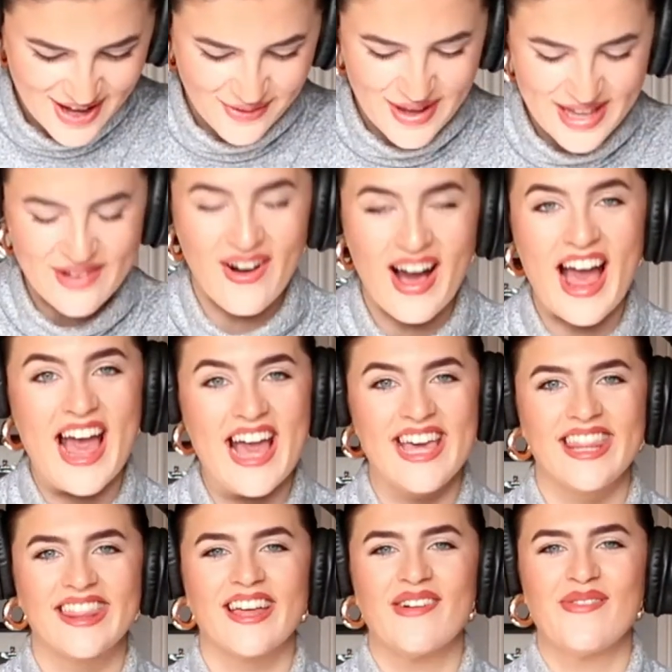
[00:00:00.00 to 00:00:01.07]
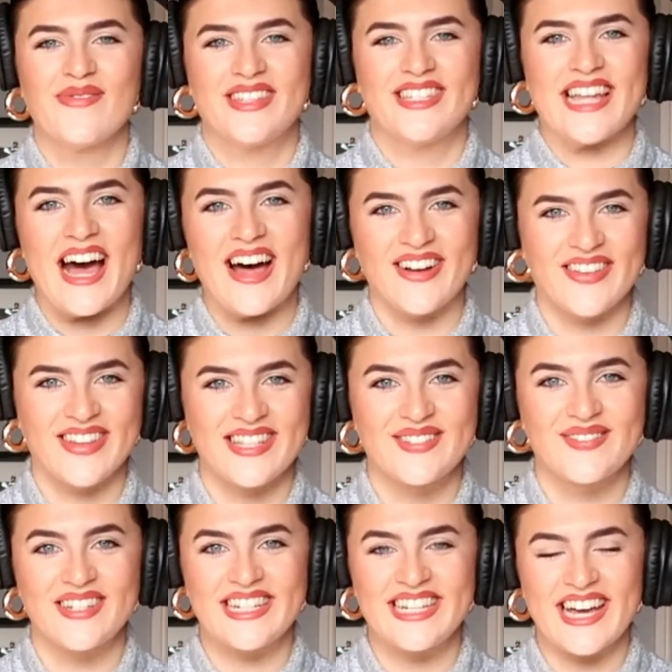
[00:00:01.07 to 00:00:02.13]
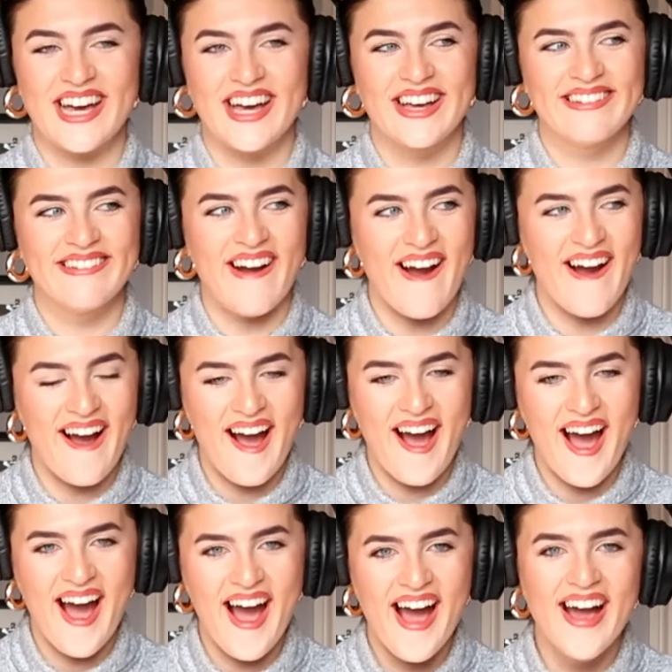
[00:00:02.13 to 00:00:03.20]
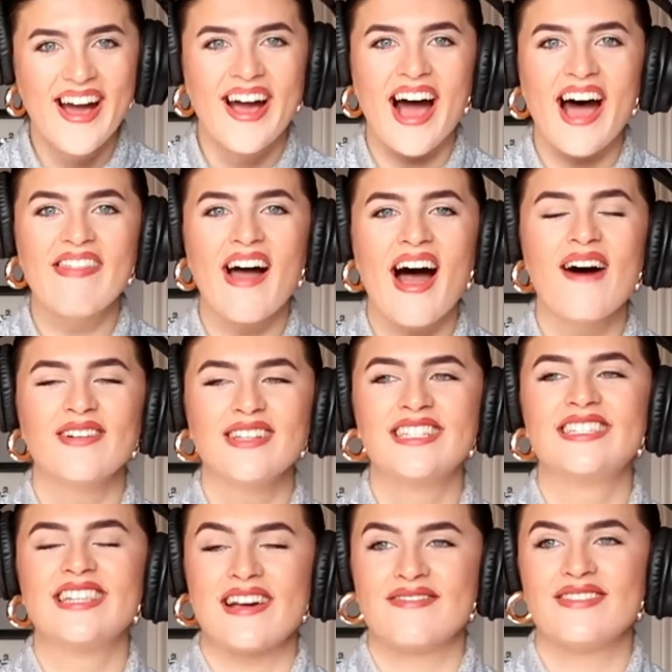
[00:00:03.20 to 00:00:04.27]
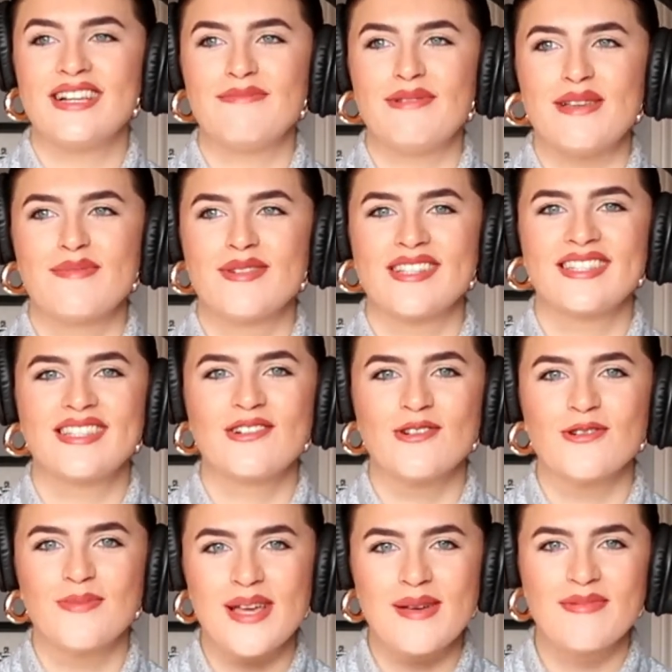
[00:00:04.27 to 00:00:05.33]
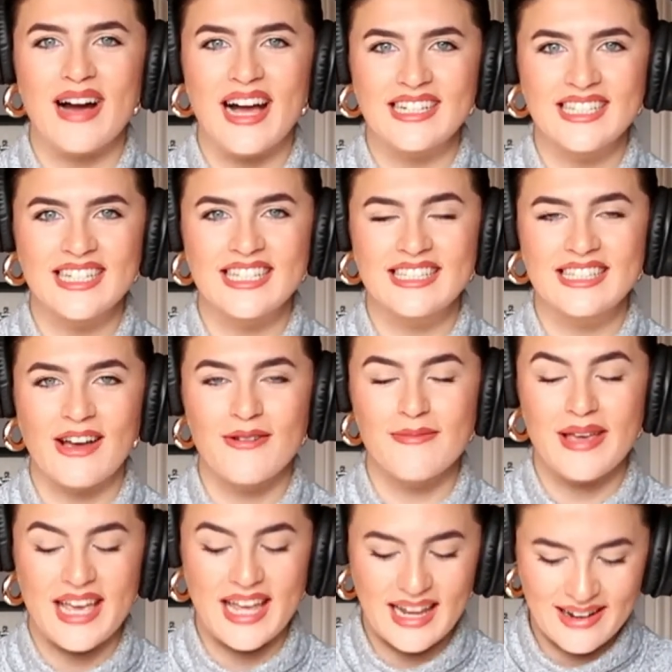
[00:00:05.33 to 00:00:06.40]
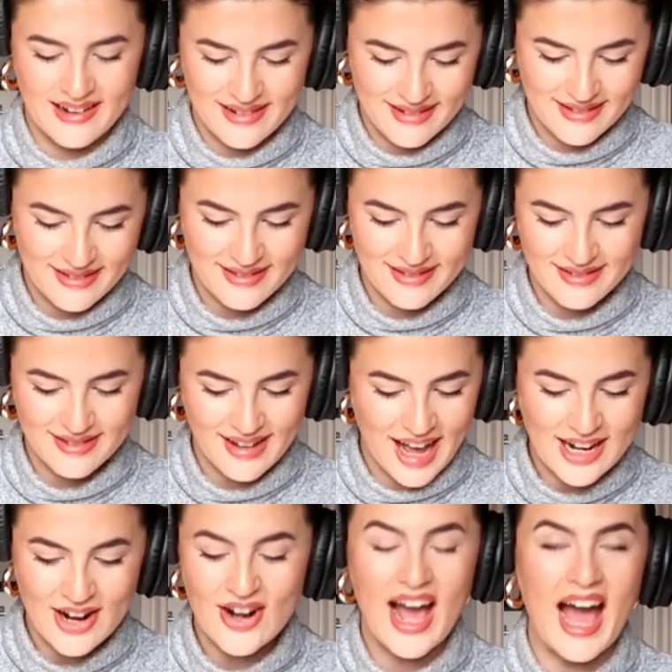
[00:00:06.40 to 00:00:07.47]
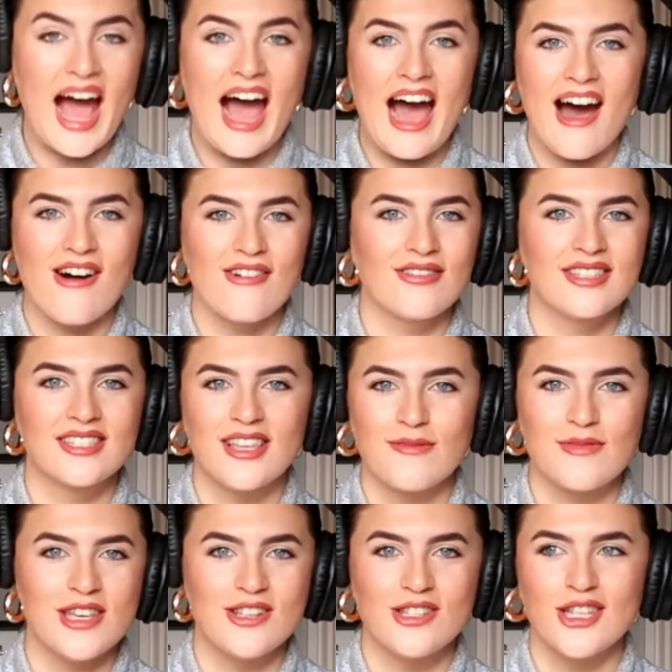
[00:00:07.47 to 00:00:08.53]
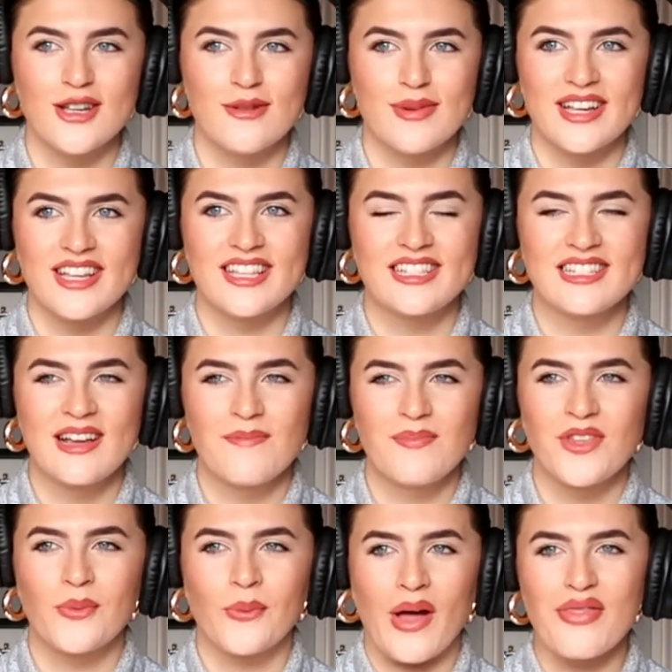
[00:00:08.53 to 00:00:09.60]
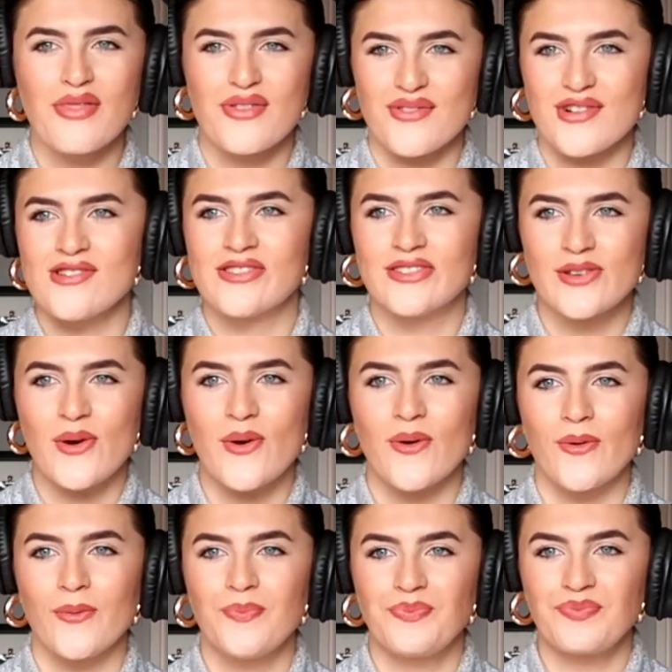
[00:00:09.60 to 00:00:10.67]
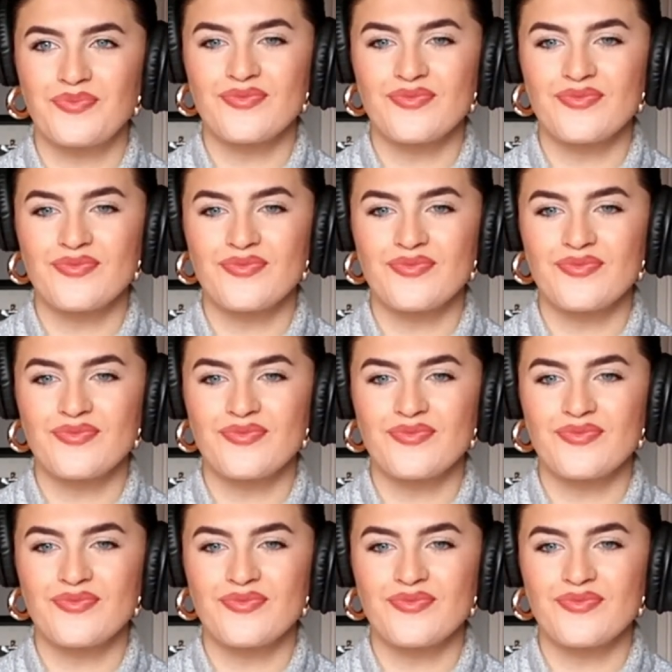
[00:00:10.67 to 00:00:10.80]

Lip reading: We got 8 thumbs down on this video. And that was definitely people at school. People are actually so mean. I don't know how some YouTubers went through school